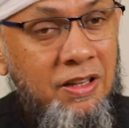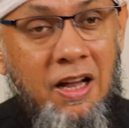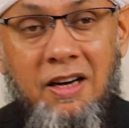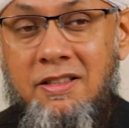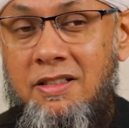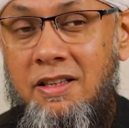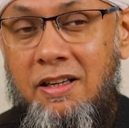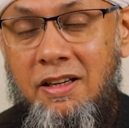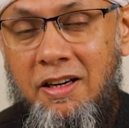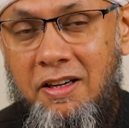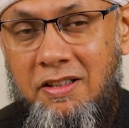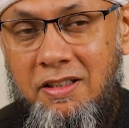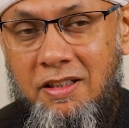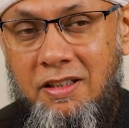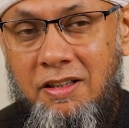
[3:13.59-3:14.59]
That's
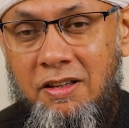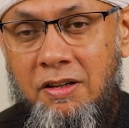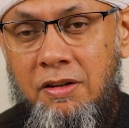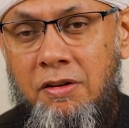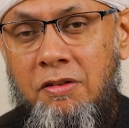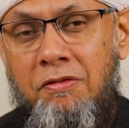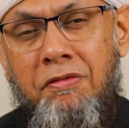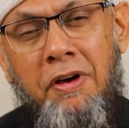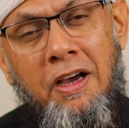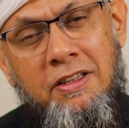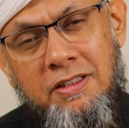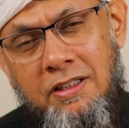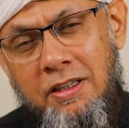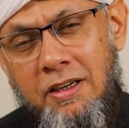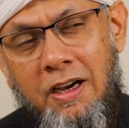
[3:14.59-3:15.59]
neglected.
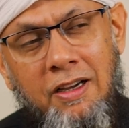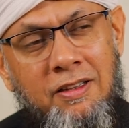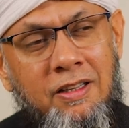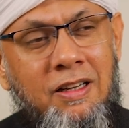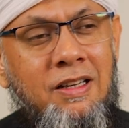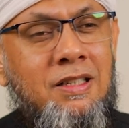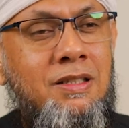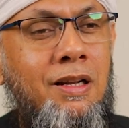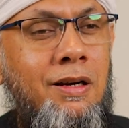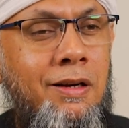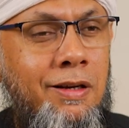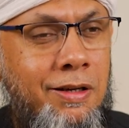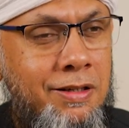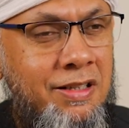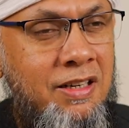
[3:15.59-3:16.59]
Fasting, I think, is the
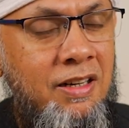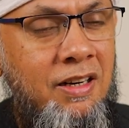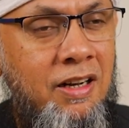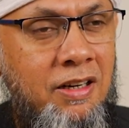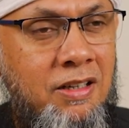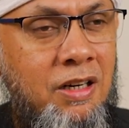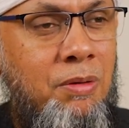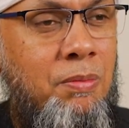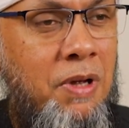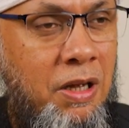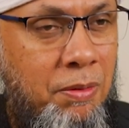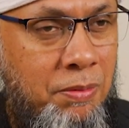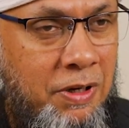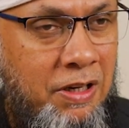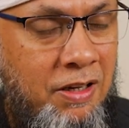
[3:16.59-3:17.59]
least neglected,
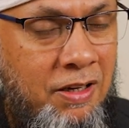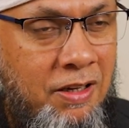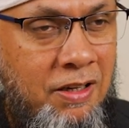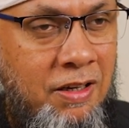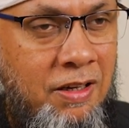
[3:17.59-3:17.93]
maybe.